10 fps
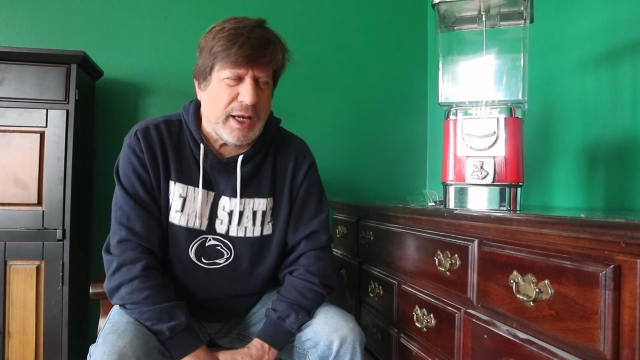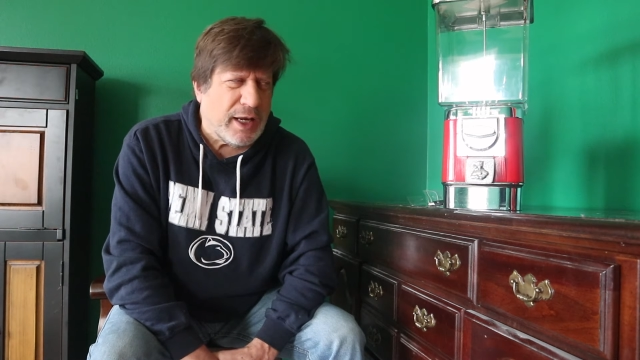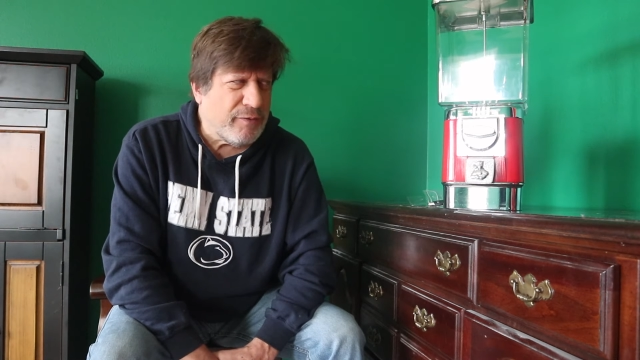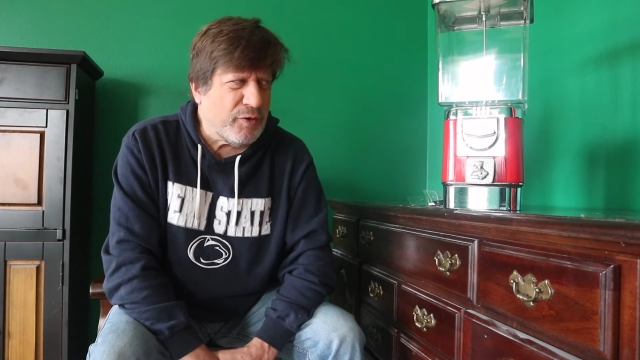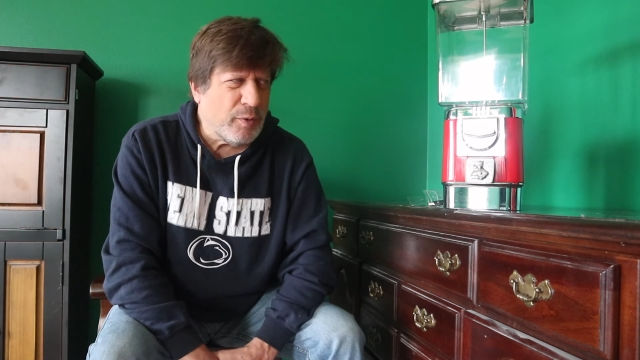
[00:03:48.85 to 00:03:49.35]

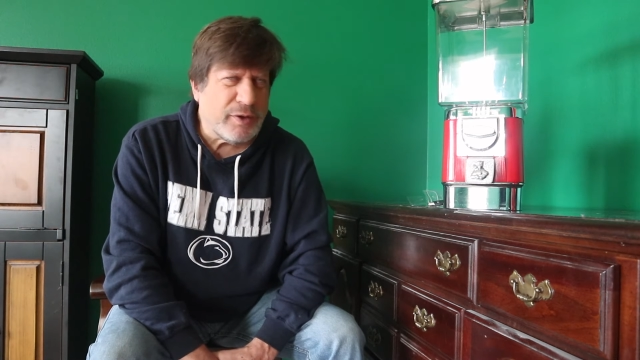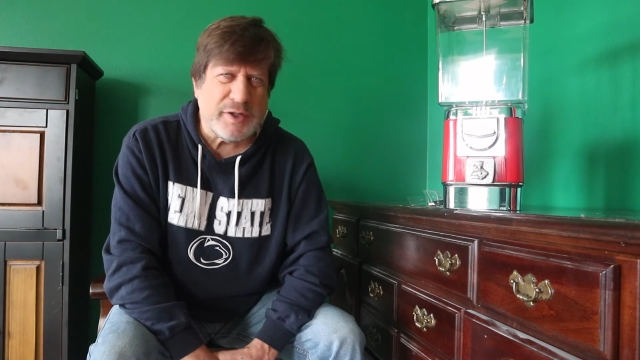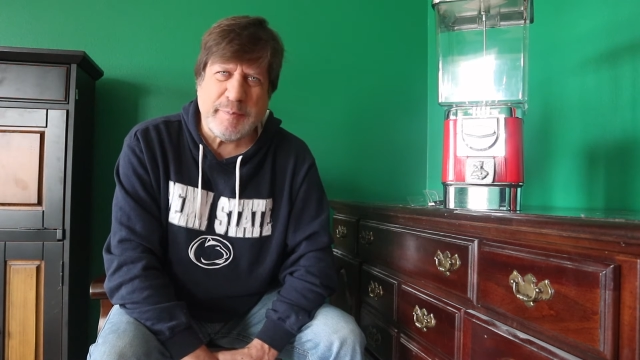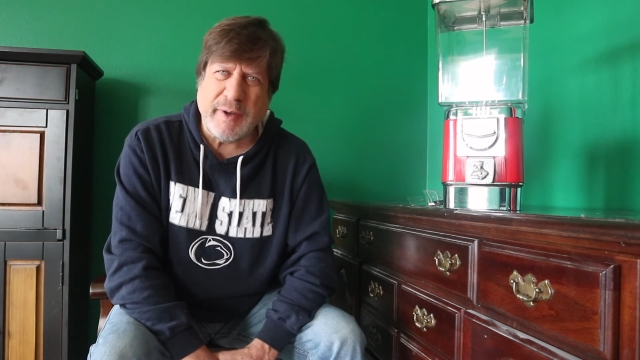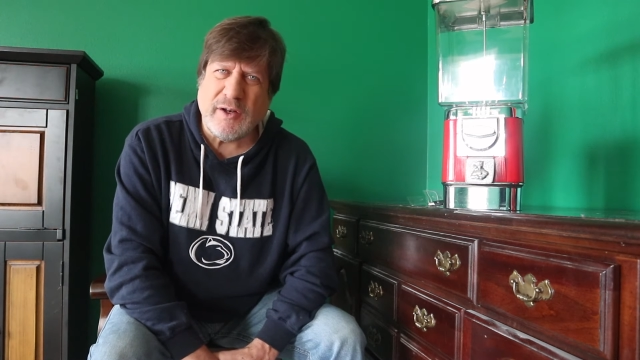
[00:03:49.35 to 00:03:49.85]
And if you were to
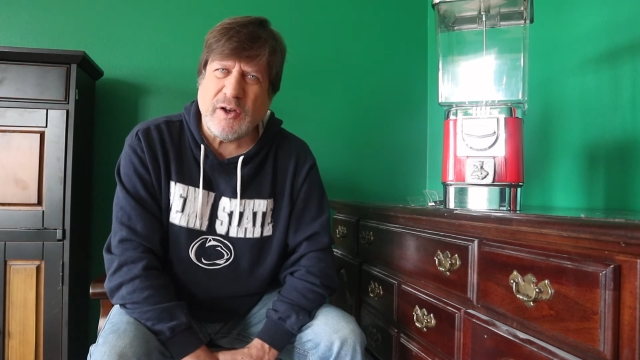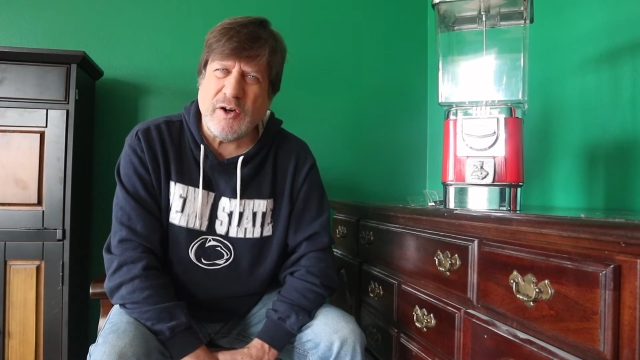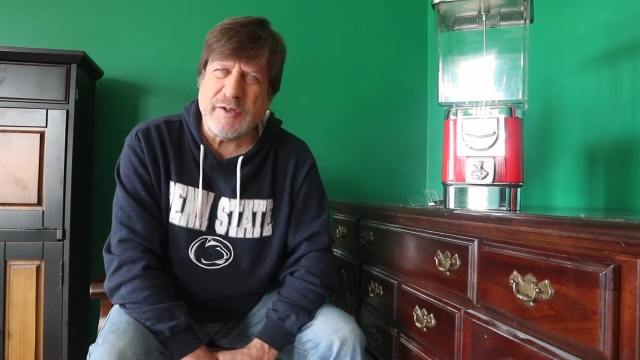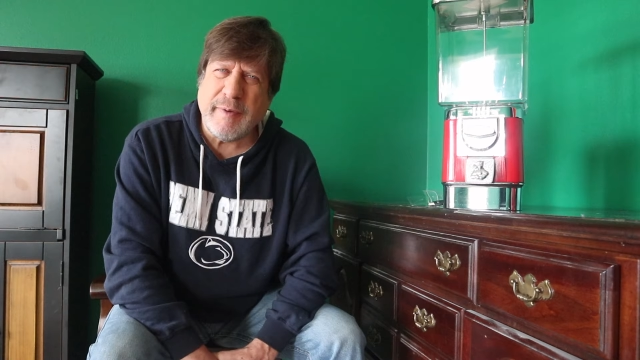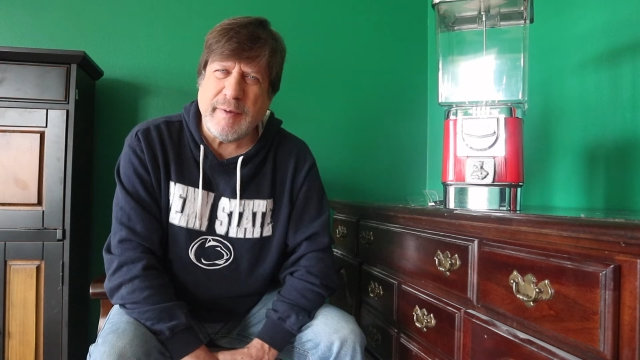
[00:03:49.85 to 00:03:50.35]
spend a
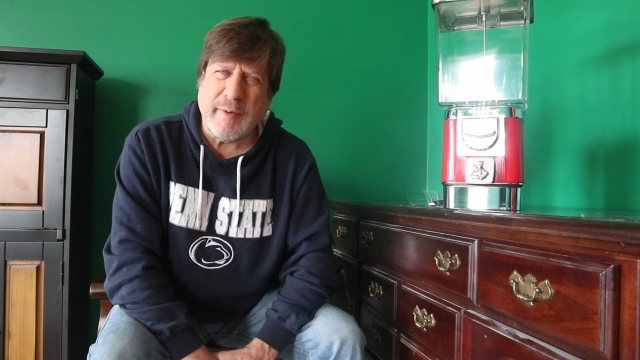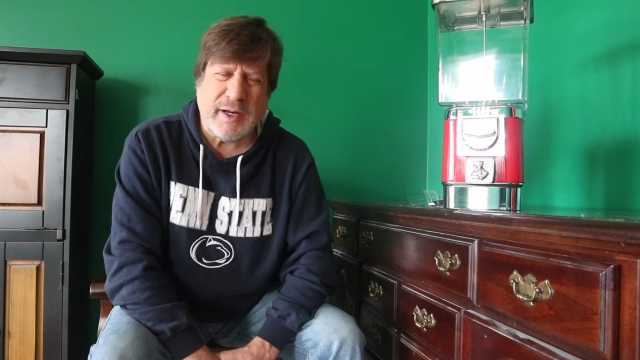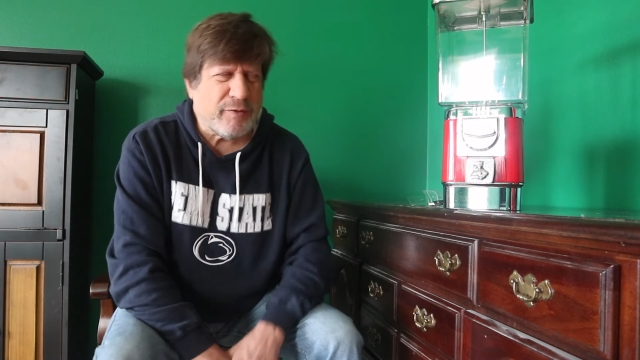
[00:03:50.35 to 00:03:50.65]
large amount of money,